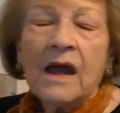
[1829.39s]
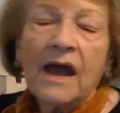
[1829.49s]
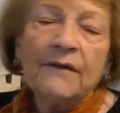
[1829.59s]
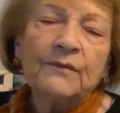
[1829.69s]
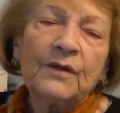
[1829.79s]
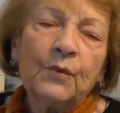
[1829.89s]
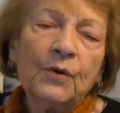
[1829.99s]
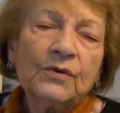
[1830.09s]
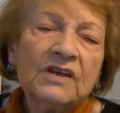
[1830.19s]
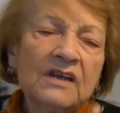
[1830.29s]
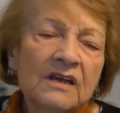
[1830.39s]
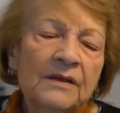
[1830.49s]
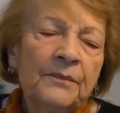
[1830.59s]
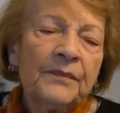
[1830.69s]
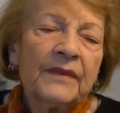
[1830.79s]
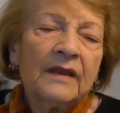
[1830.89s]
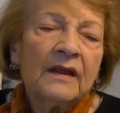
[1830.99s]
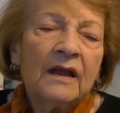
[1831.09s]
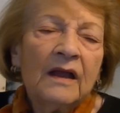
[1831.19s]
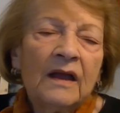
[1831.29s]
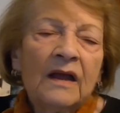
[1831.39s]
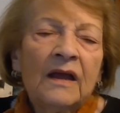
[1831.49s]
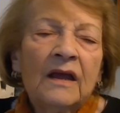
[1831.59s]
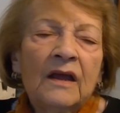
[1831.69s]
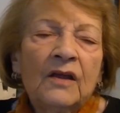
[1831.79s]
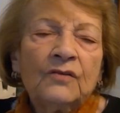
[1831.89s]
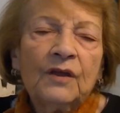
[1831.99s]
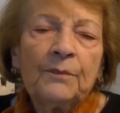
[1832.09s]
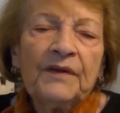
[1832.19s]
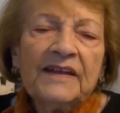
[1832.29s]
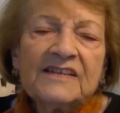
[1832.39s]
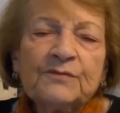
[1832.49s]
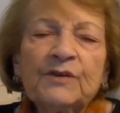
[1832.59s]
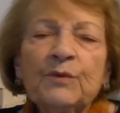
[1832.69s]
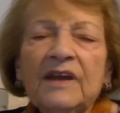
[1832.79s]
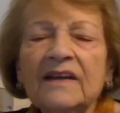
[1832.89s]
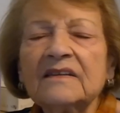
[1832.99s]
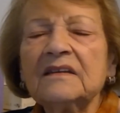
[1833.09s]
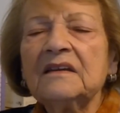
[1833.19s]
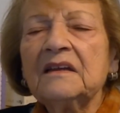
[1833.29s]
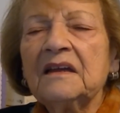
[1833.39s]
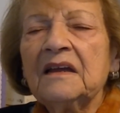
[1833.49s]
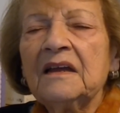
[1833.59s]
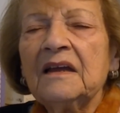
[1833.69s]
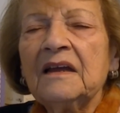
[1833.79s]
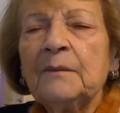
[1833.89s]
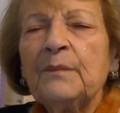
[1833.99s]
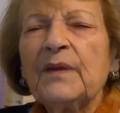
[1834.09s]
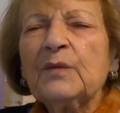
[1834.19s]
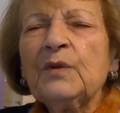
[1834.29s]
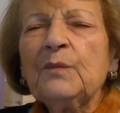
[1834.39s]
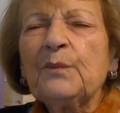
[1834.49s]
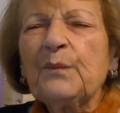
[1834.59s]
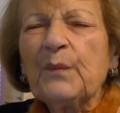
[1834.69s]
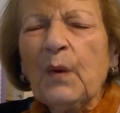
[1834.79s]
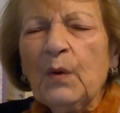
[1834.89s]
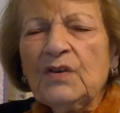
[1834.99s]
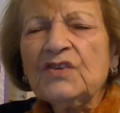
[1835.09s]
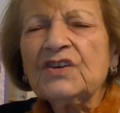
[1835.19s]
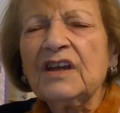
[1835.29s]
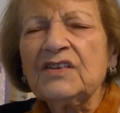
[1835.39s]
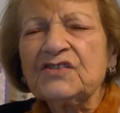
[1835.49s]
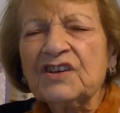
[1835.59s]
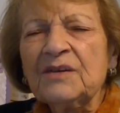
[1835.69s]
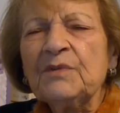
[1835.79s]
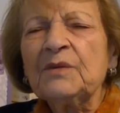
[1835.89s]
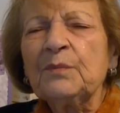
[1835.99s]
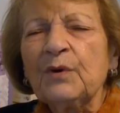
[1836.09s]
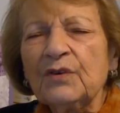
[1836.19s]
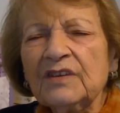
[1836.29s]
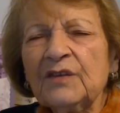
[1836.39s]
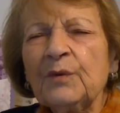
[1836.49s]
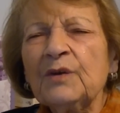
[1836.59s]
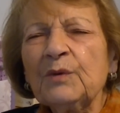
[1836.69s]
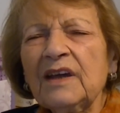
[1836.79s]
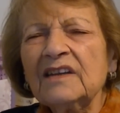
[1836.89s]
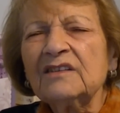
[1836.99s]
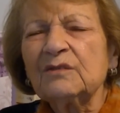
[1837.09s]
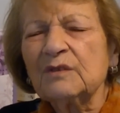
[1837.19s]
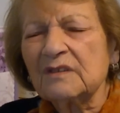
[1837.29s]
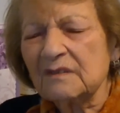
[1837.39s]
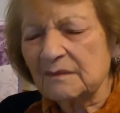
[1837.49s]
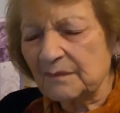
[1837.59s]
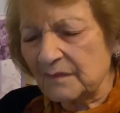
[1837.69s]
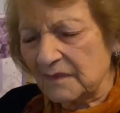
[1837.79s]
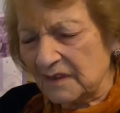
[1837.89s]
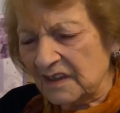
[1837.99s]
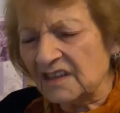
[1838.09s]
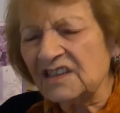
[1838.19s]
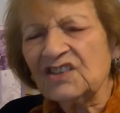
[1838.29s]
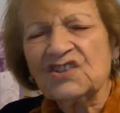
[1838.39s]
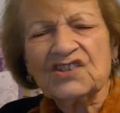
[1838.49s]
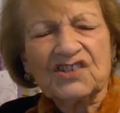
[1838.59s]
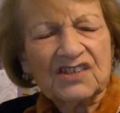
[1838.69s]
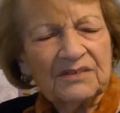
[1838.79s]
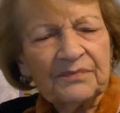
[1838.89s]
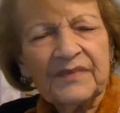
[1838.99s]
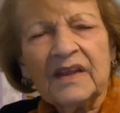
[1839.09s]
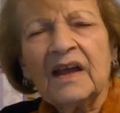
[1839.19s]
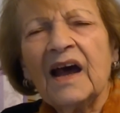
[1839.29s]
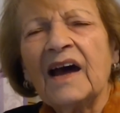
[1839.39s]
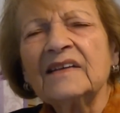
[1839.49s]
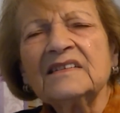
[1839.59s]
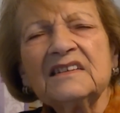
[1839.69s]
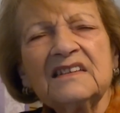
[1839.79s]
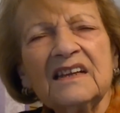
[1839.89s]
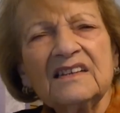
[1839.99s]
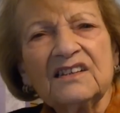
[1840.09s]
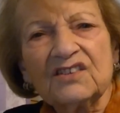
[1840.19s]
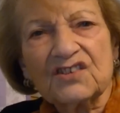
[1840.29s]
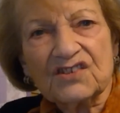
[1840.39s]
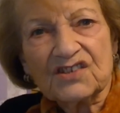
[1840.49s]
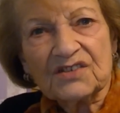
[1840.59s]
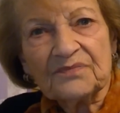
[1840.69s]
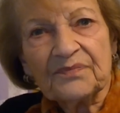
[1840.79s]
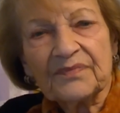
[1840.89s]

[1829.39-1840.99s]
And we're walking to a place where we had, between Polish and German border, where we had to dig ditches, anti-tank ditches.